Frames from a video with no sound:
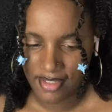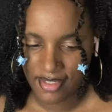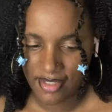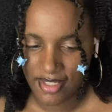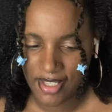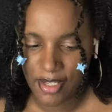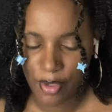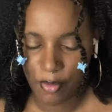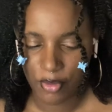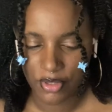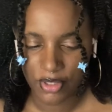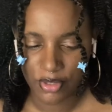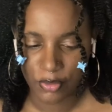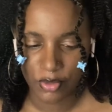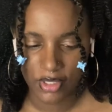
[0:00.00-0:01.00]
He don't want the
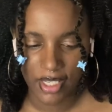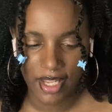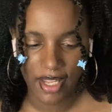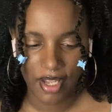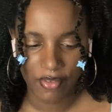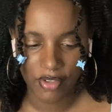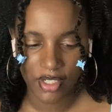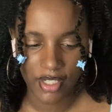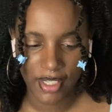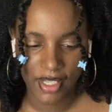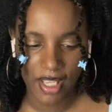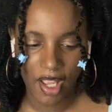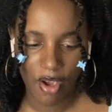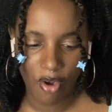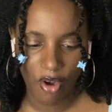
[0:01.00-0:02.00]
duke to have her
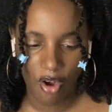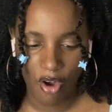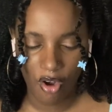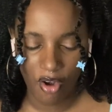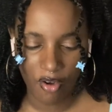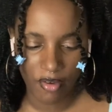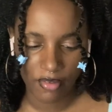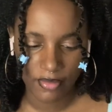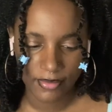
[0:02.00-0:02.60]
at all.